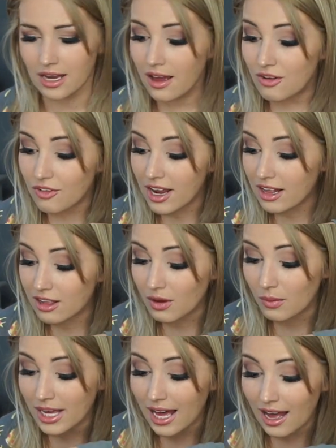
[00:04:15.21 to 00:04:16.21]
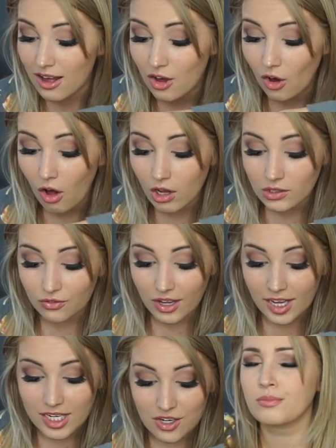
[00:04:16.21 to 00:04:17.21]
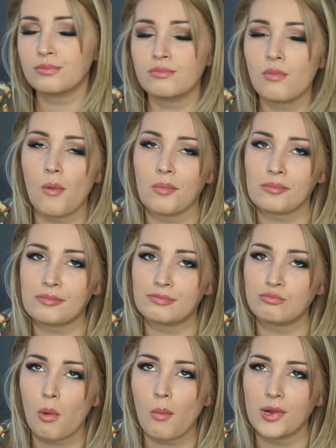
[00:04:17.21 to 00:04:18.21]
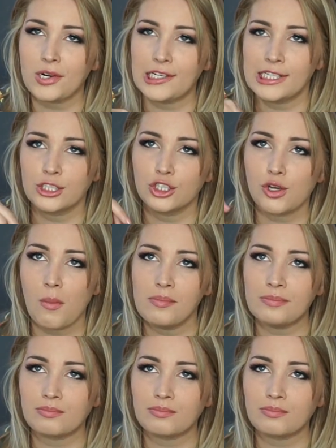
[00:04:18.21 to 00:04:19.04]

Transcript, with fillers: Frank, look, we got goldfish. Mm, oh my gosh.